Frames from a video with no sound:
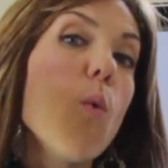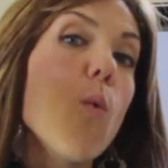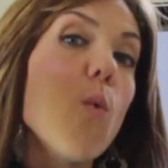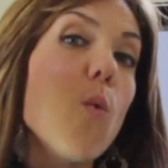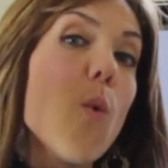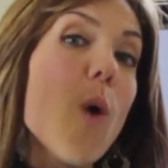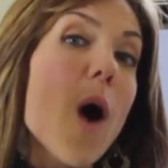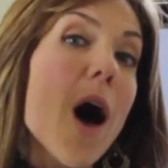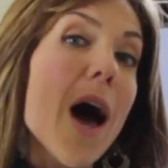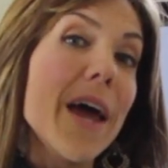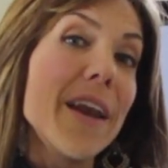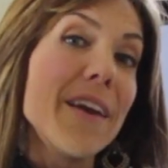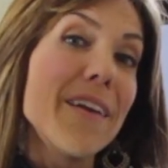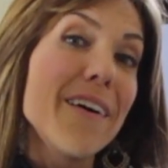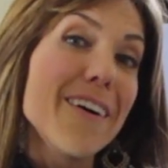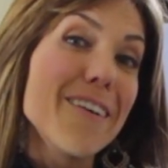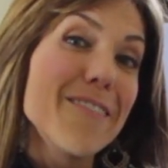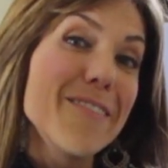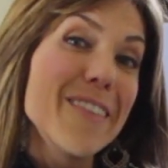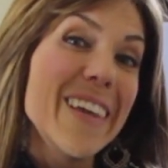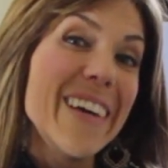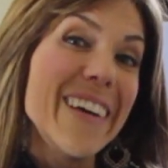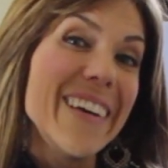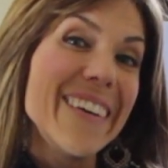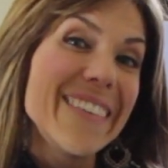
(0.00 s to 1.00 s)
one
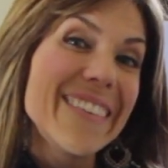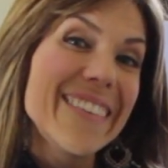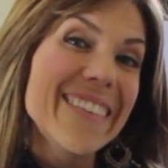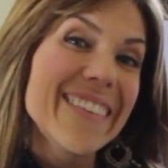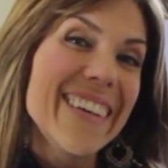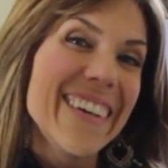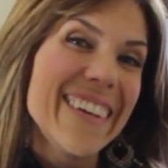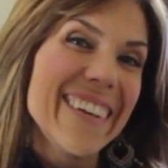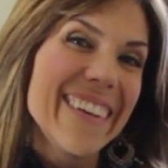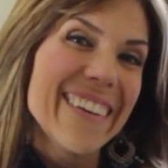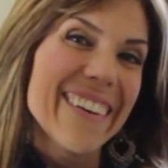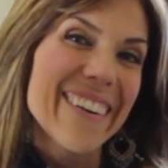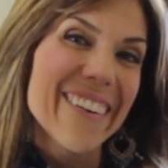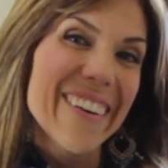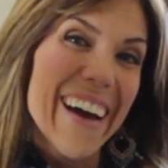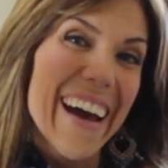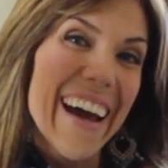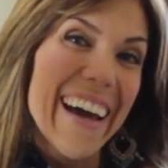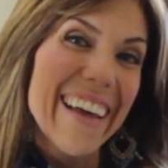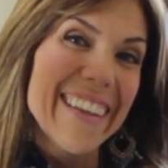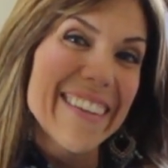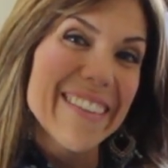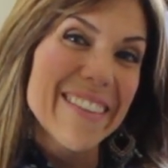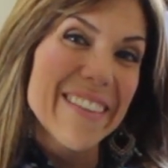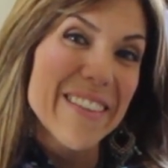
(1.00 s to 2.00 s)
of these,
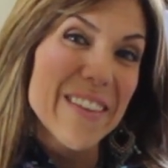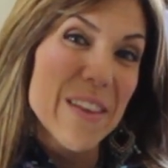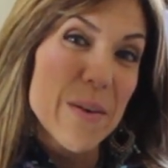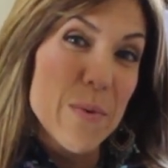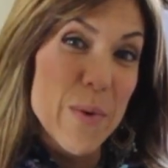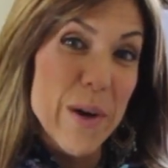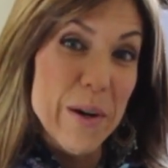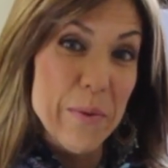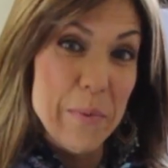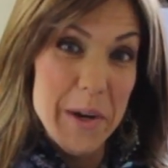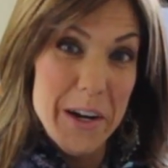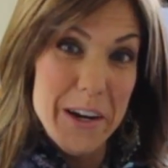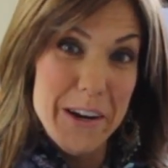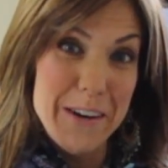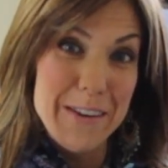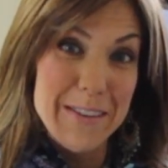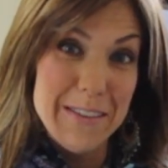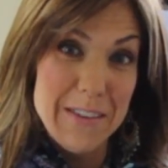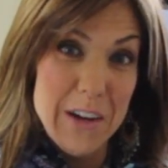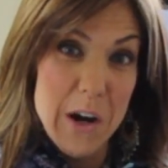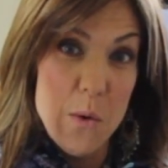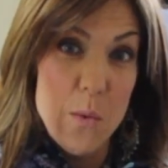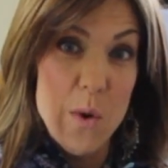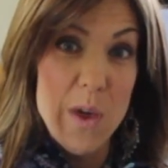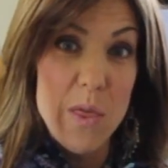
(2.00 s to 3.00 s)
okay? This is the one where you're going
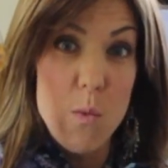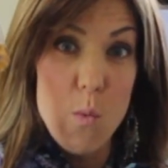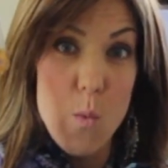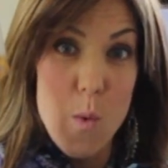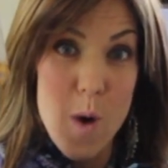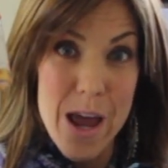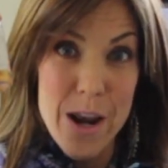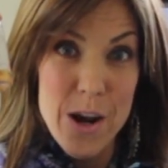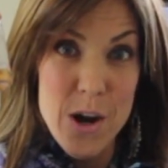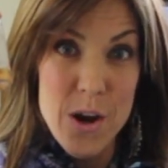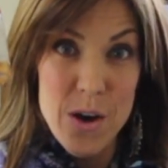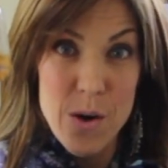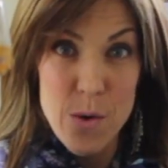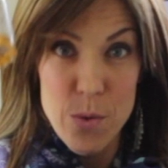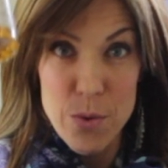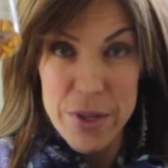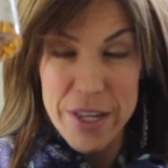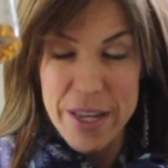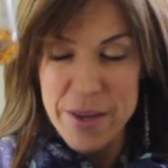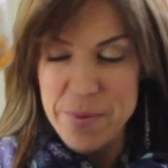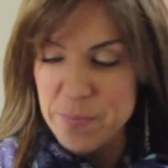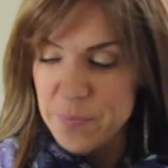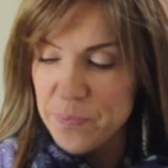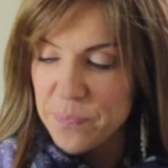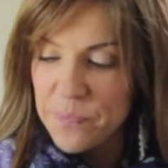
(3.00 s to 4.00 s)
to start with one
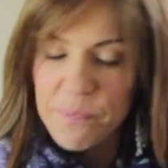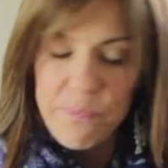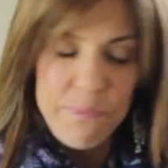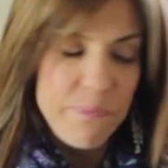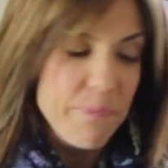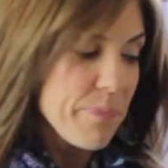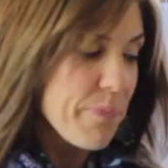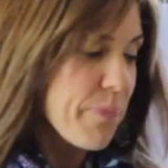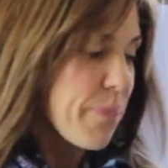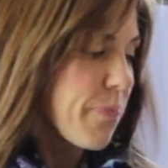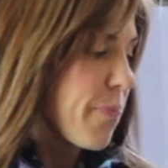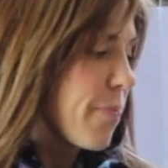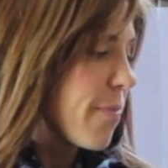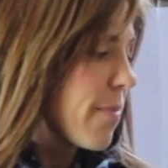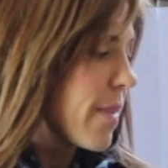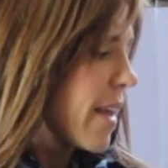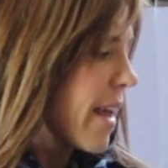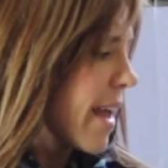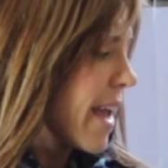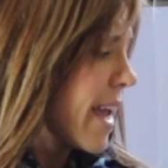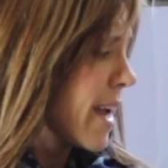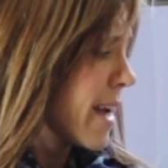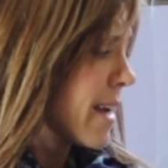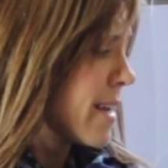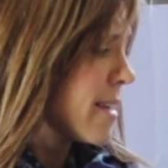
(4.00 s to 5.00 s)
only.
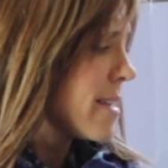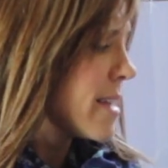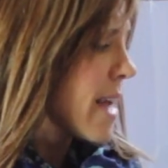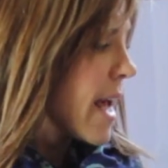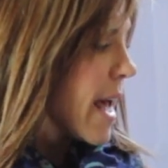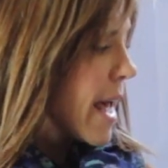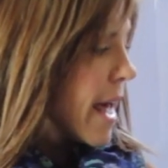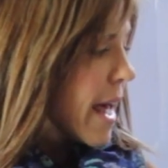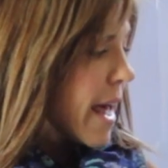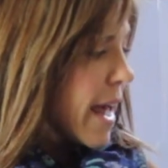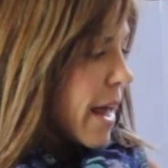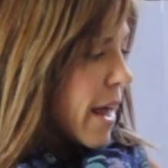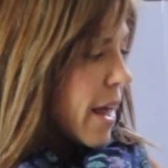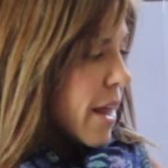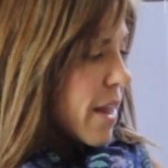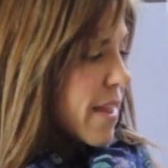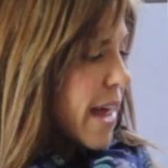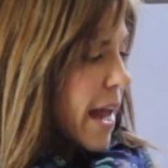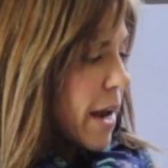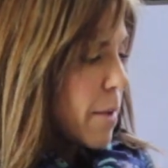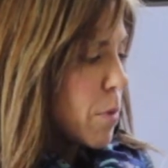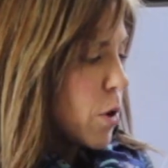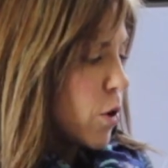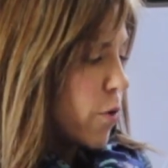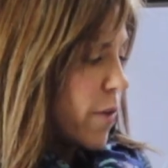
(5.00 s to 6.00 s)
And
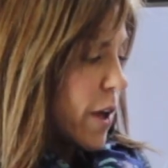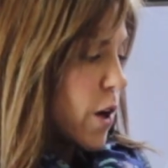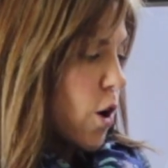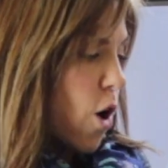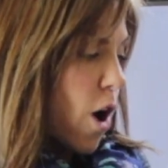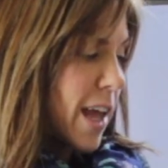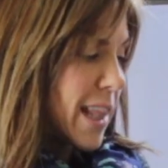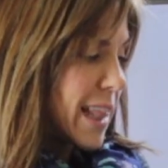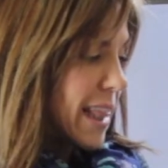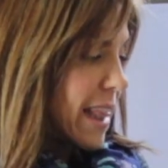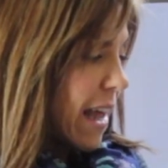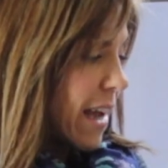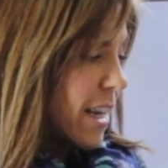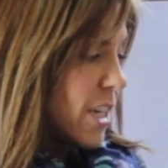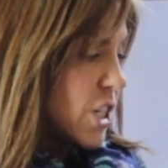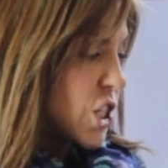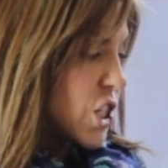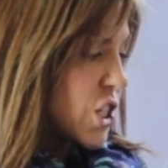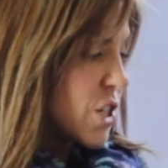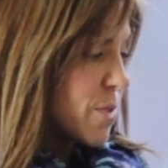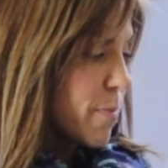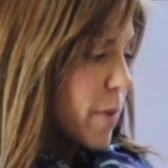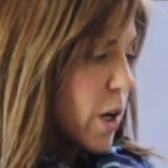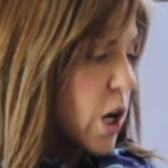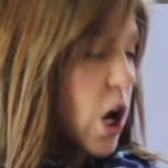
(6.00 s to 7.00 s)
then moving on,
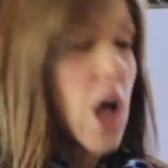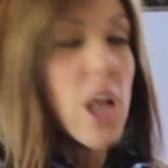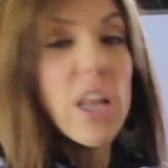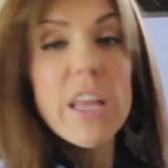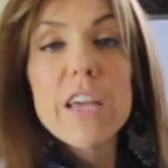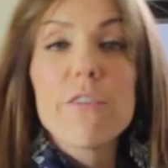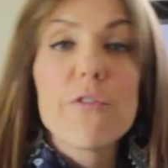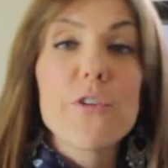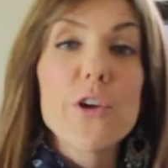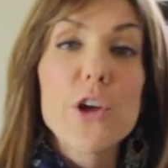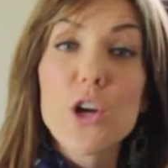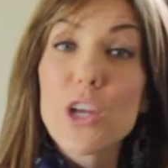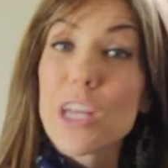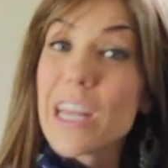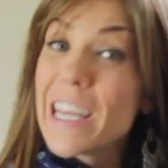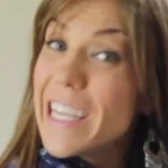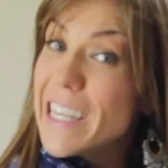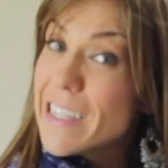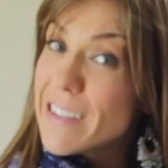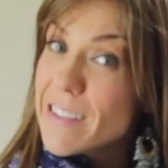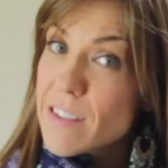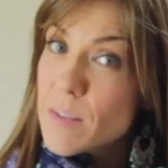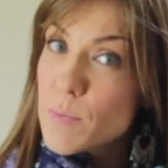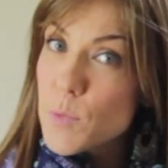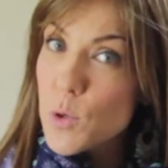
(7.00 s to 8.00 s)
lunch, calling for your
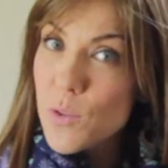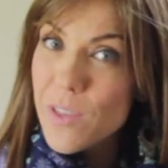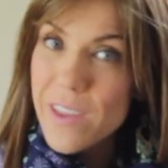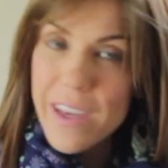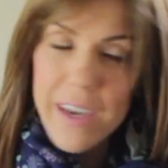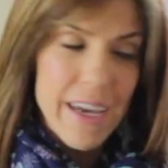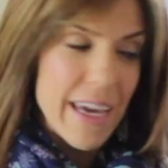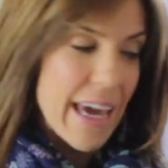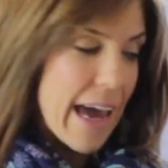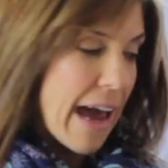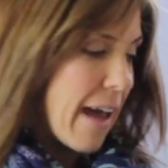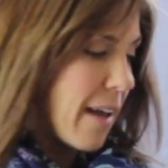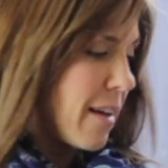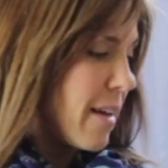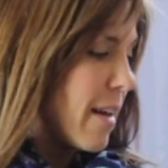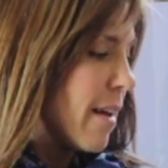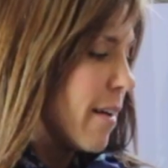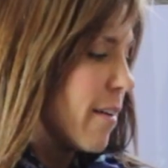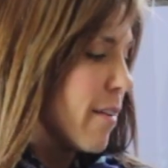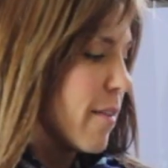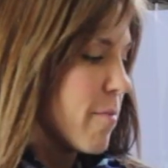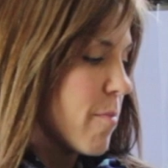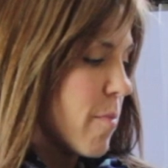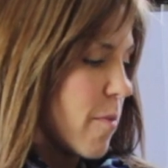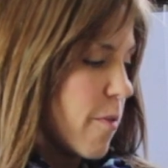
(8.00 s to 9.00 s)
lean smoothie
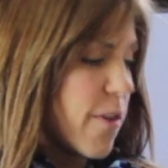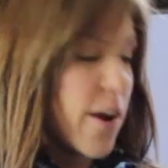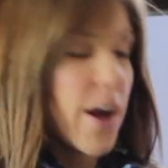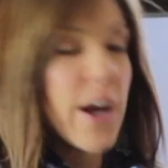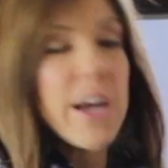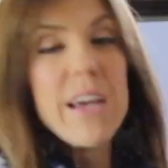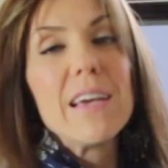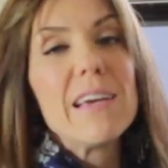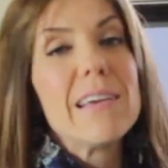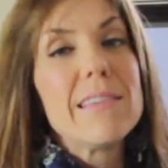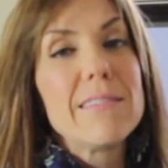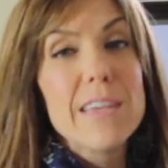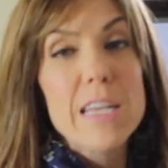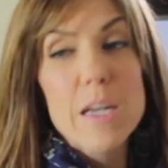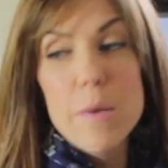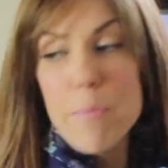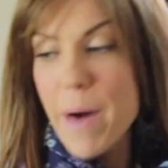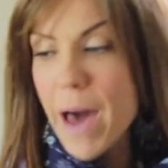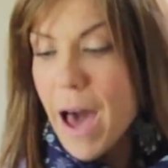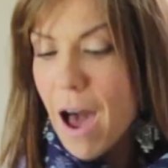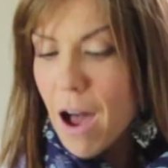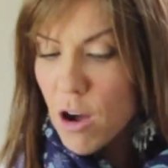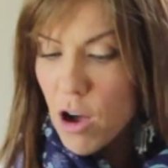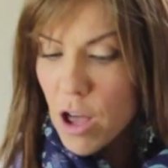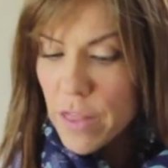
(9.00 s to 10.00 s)
again. Very easy
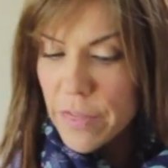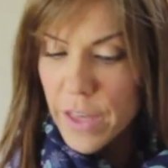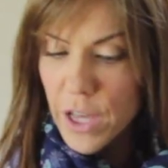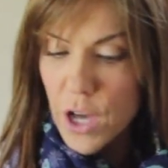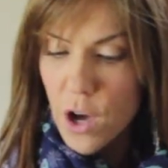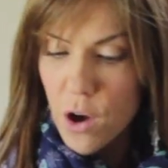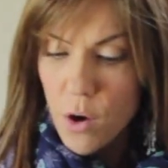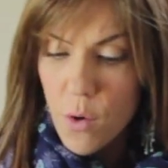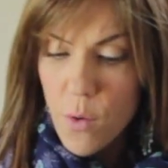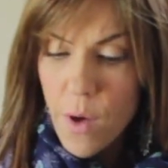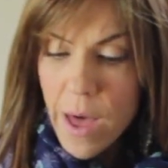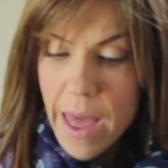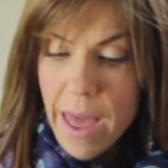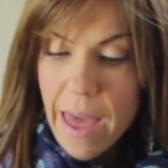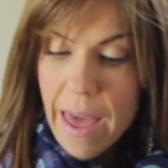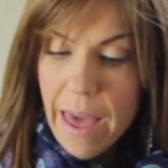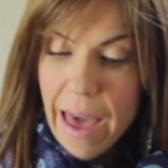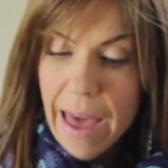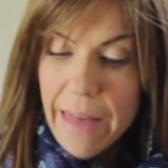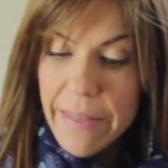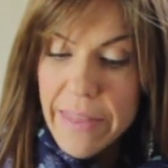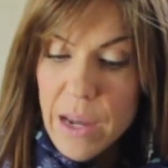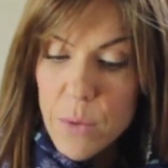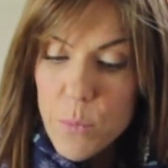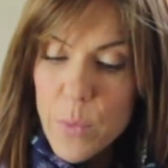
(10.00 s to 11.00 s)
to pack on the go.
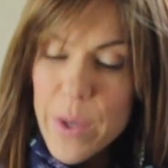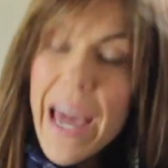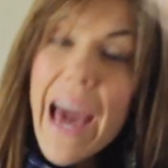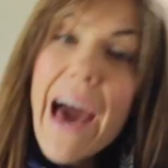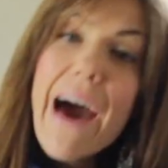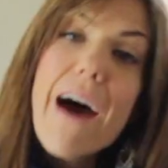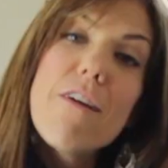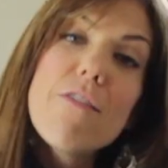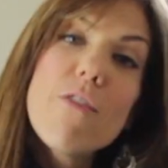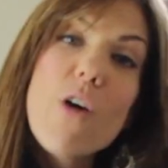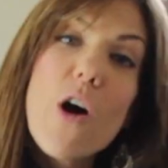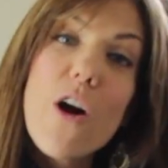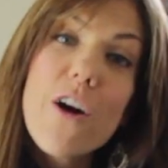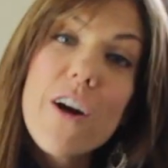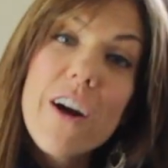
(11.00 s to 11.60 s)
And then we have